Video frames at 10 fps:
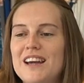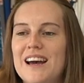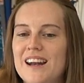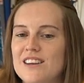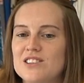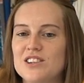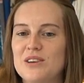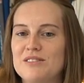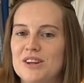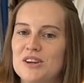in Canada,
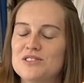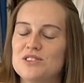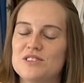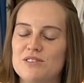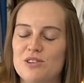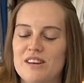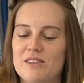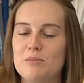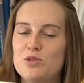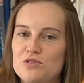you have no excuse for not
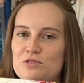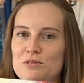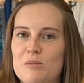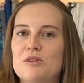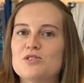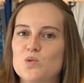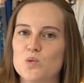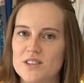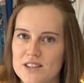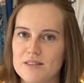having beautiful fabrics
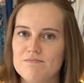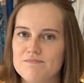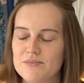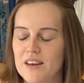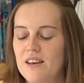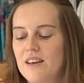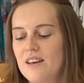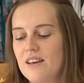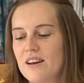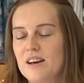all the time.
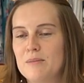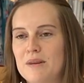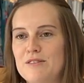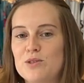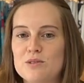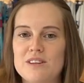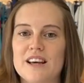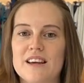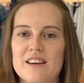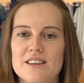Um, if you're
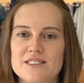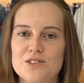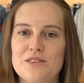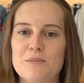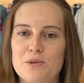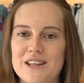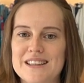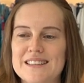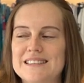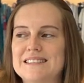like us and you're in
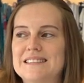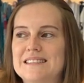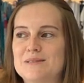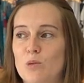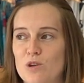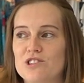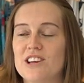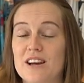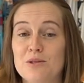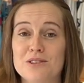Britain,
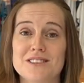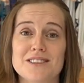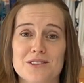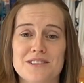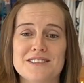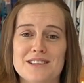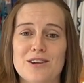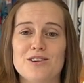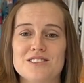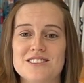watch out because it costs a
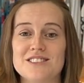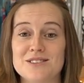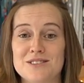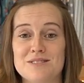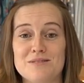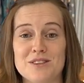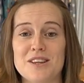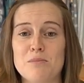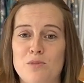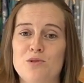lot to, for
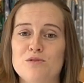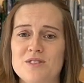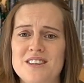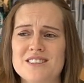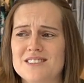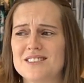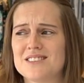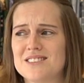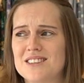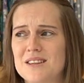the import fees
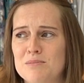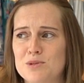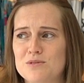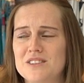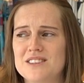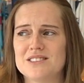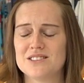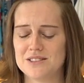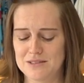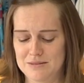because the import fees are
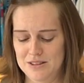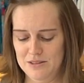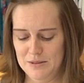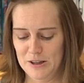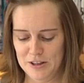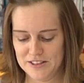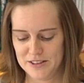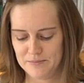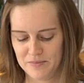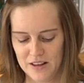just a bit crazy